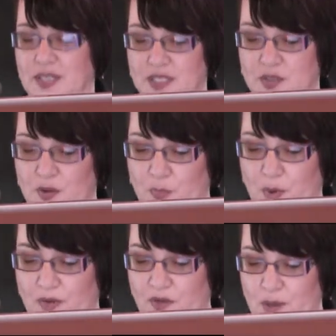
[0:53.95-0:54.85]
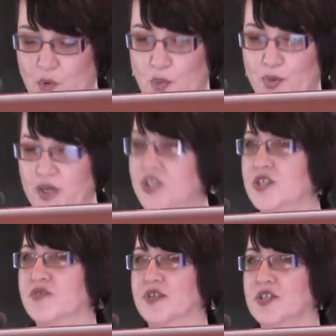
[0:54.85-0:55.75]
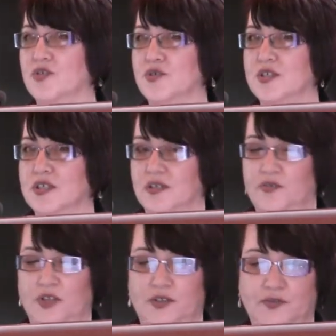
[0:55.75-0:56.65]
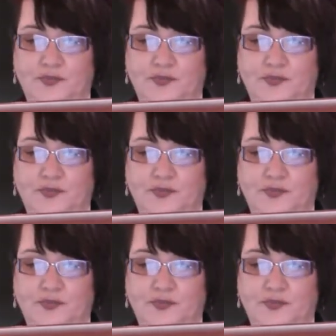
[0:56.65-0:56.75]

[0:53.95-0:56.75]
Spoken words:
It's one of our more precious resources, I feel.